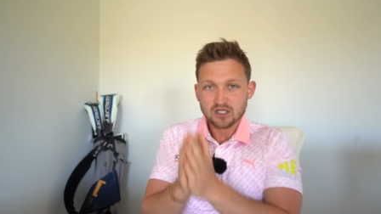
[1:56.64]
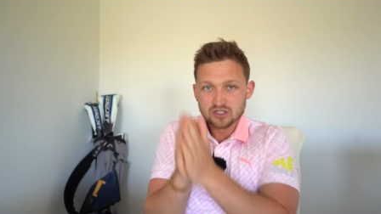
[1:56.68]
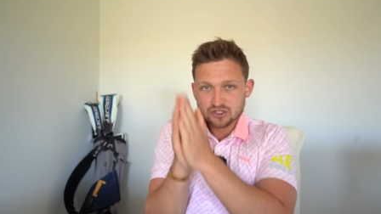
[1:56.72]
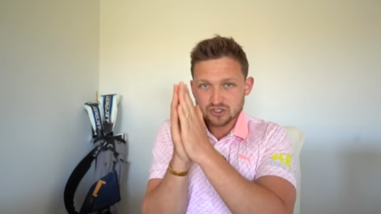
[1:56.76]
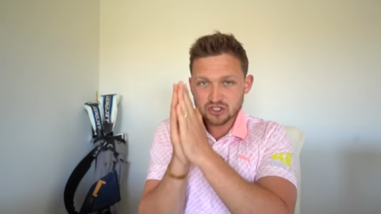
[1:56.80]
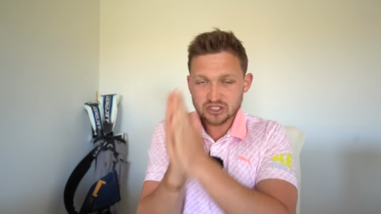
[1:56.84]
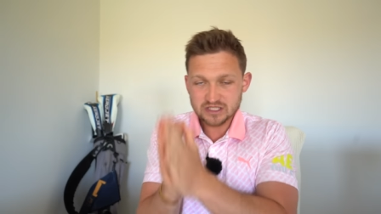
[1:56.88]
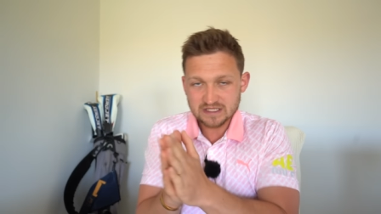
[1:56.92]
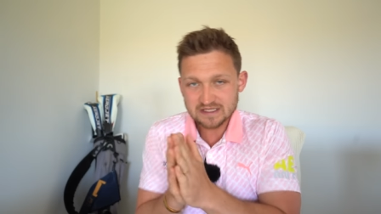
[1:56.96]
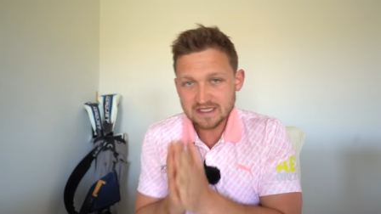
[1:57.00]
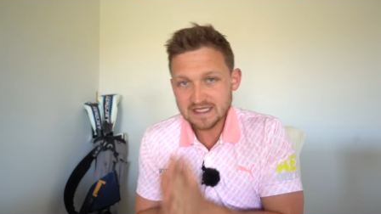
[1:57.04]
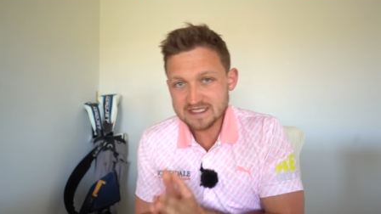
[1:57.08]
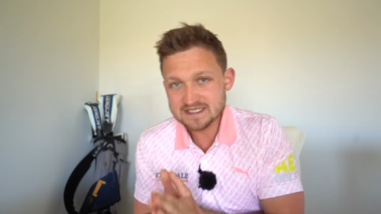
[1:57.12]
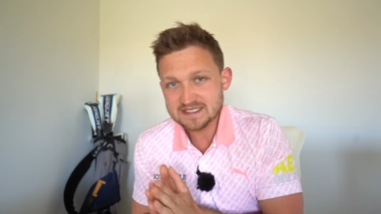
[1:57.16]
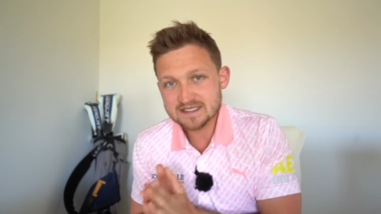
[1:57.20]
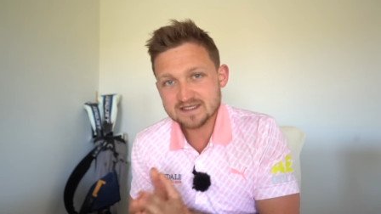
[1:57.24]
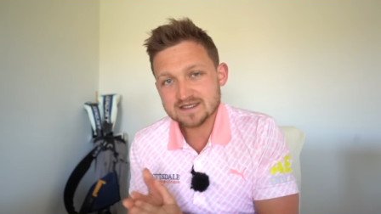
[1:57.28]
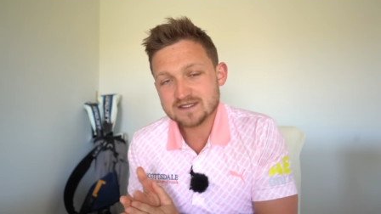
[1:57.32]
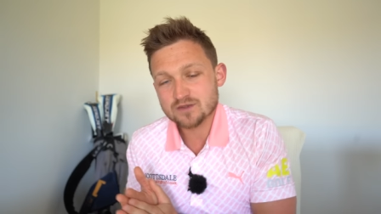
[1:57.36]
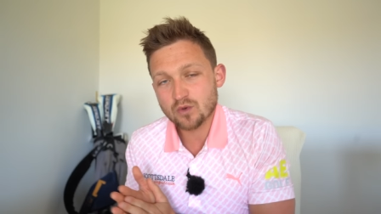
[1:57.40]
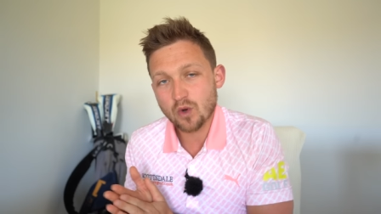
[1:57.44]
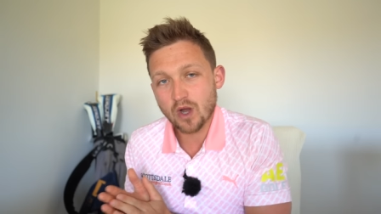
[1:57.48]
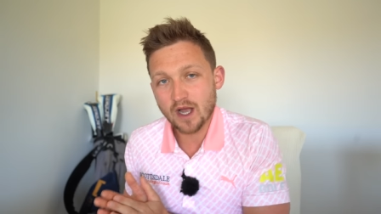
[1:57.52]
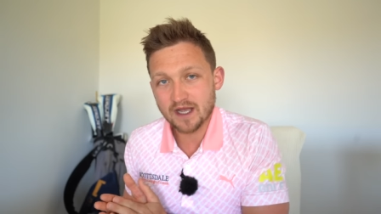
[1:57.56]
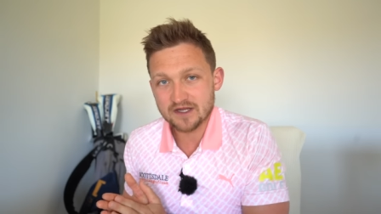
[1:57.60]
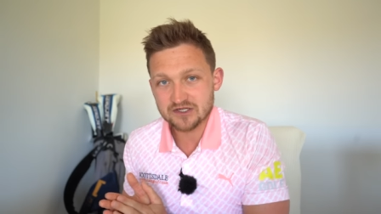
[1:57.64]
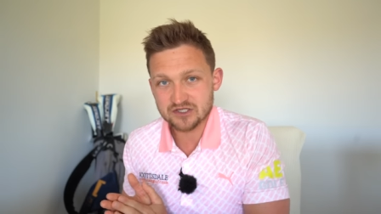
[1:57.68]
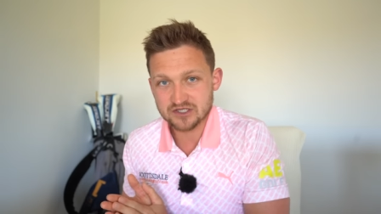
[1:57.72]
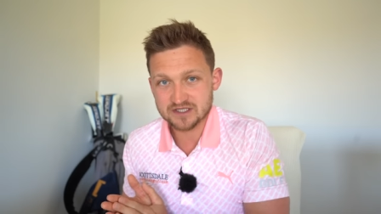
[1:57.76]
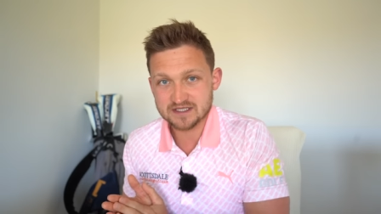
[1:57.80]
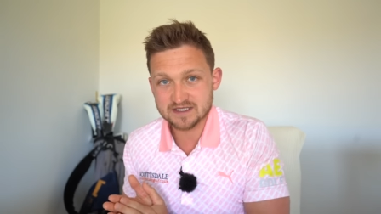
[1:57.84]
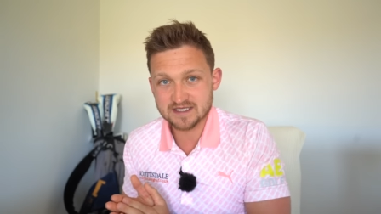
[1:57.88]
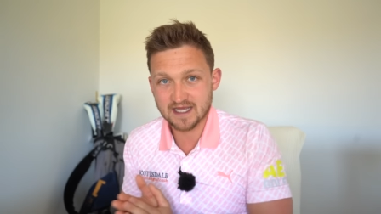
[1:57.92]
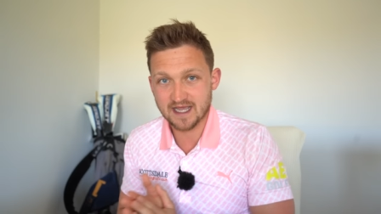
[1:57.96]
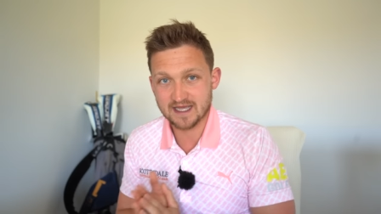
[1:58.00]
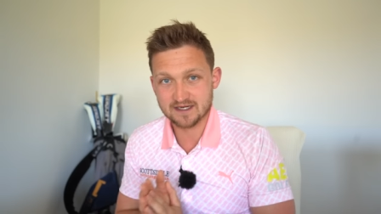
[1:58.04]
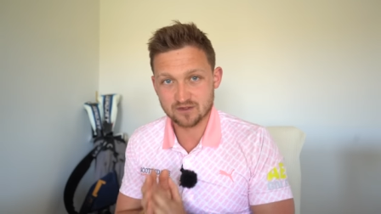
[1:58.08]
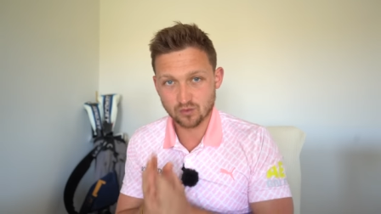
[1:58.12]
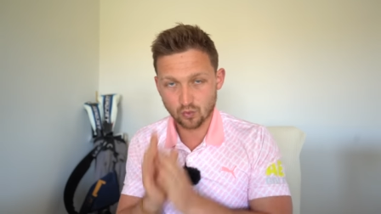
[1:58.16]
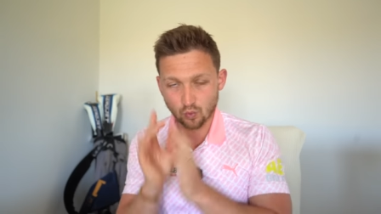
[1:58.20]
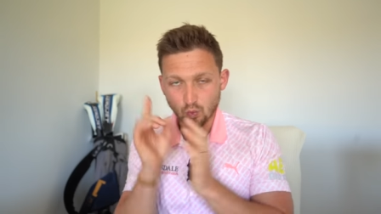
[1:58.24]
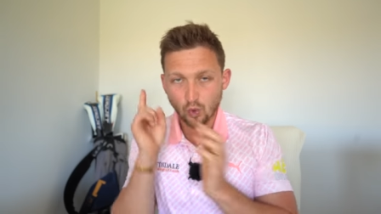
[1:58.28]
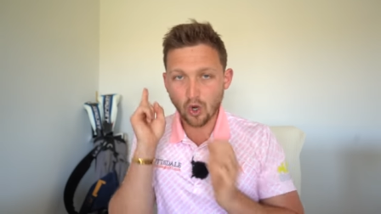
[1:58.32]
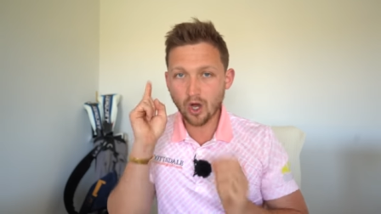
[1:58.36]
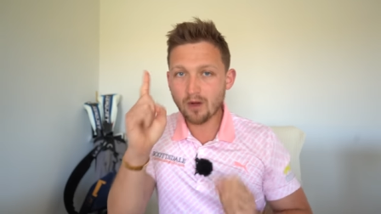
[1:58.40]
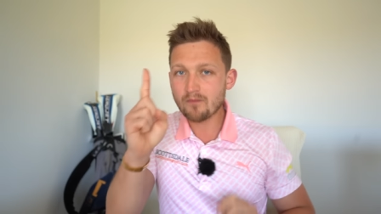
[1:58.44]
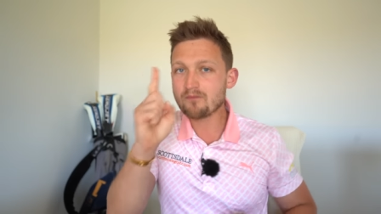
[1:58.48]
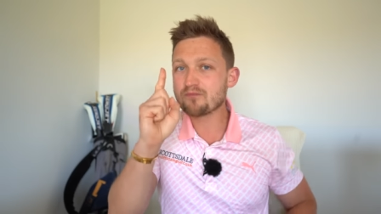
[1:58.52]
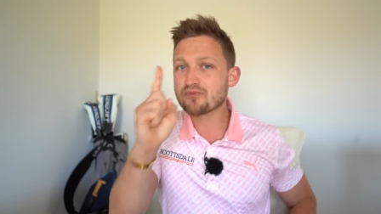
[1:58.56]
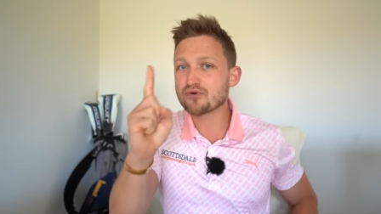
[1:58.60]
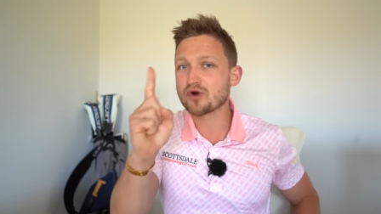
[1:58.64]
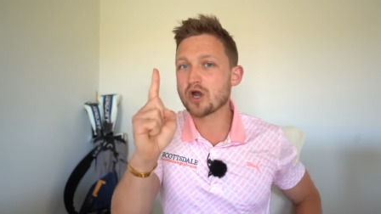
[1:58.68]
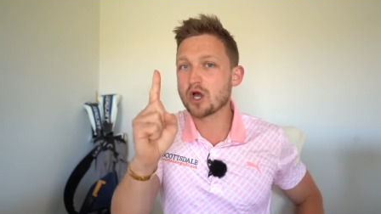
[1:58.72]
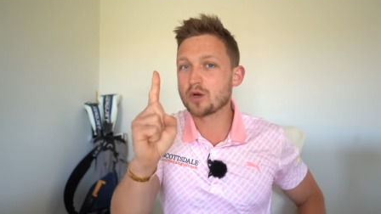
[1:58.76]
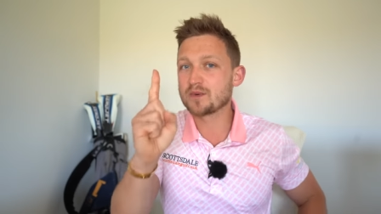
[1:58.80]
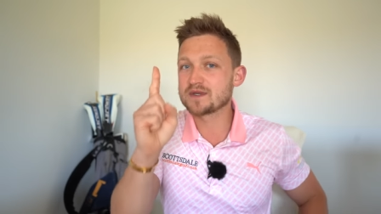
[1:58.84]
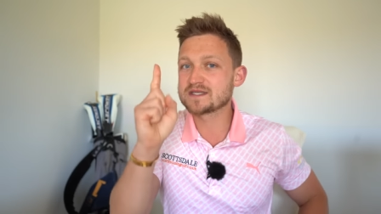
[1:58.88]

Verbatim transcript: Just listen to what I just said. One pro